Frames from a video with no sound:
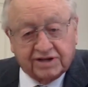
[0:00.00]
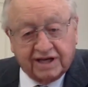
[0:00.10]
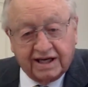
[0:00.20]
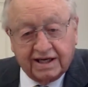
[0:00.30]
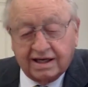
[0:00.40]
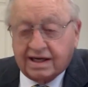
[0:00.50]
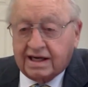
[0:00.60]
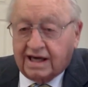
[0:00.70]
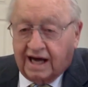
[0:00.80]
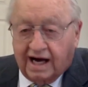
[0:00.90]
say.
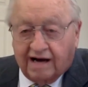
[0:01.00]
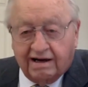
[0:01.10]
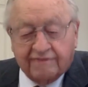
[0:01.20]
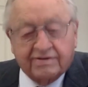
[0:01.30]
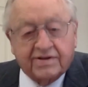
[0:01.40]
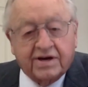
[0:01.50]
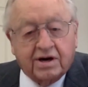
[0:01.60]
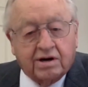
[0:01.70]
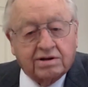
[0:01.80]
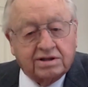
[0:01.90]
However, the
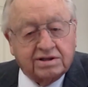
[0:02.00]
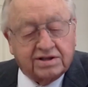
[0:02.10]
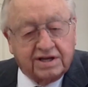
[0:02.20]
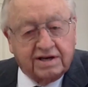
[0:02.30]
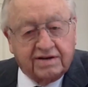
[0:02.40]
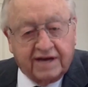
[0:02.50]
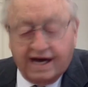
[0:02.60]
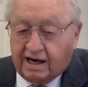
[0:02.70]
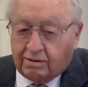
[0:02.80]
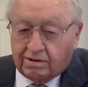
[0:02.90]
urgency of
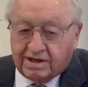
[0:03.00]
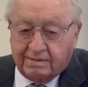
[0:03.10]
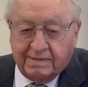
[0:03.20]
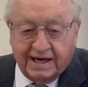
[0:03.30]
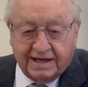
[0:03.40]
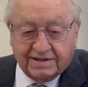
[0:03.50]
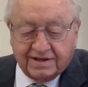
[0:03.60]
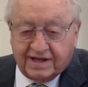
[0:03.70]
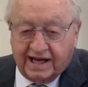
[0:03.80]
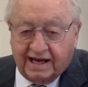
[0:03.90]
the hour
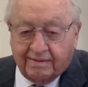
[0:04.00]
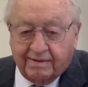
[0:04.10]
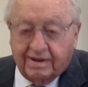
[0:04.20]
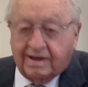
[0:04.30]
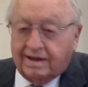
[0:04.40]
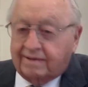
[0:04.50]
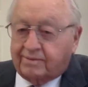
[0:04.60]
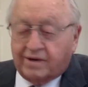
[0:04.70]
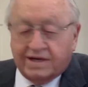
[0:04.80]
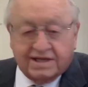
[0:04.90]
demands that I
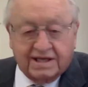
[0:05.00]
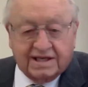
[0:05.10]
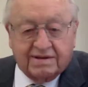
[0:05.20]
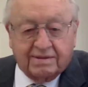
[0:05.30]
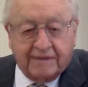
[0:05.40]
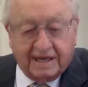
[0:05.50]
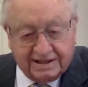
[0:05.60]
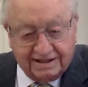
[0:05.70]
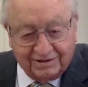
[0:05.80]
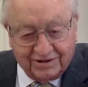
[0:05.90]
press into the
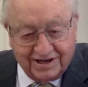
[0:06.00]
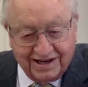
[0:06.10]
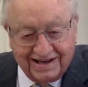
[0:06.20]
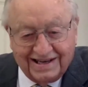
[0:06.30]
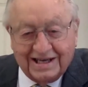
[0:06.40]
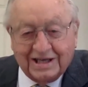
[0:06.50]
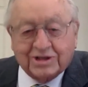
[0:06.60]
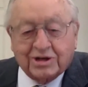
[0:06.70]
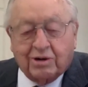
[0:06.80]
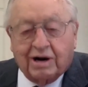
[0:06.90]
message.
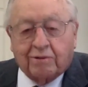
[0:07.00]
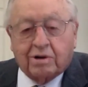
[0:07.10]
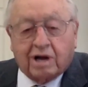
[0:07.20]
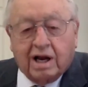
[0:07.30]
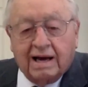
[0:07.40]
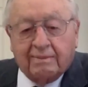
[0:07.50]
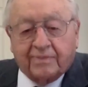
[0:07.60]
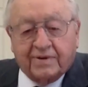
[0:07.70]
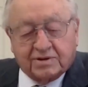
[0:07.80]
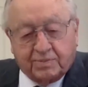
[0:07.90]
So I will clamp
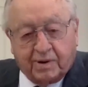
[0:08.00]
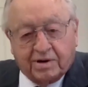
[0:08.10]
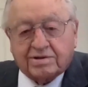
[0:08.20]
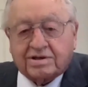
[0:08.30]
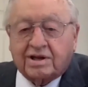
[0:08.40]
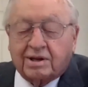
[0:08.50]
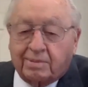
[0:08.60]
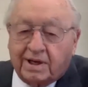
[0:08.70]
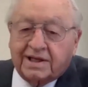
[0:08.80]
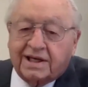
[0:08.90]
the spurs to the
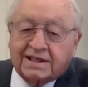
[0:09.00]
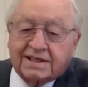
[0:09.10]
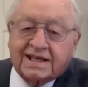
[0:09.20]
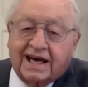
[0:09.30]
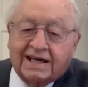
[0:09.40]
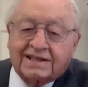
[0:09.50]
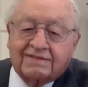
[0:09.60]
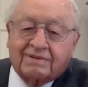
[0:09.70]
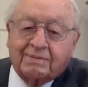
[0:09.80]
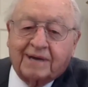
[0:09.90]
bloodless sides
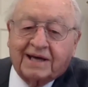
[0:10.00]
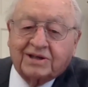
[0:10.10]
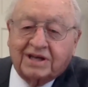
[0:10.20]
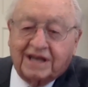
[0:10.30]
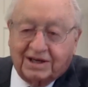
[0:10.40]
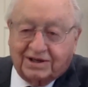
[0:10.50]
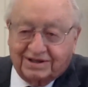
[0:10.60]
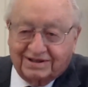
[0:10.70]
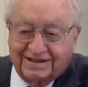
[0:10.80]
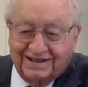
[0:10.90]
of
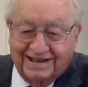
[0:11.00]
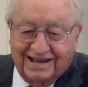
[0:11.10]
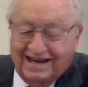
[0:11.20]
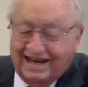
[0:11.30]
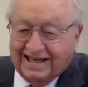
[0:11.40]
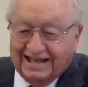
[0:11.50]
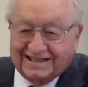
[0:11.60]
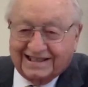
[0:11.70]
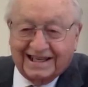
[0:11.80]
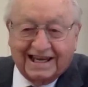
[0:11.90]
imagination. And he
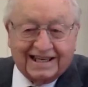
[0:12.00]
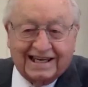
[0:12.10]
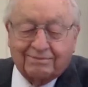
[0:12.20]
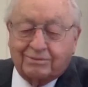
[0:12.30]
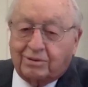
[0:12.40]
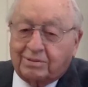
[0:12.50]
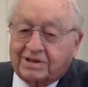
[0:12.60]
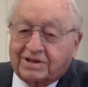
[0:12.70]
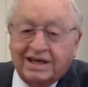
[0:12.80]
said, at that moment, the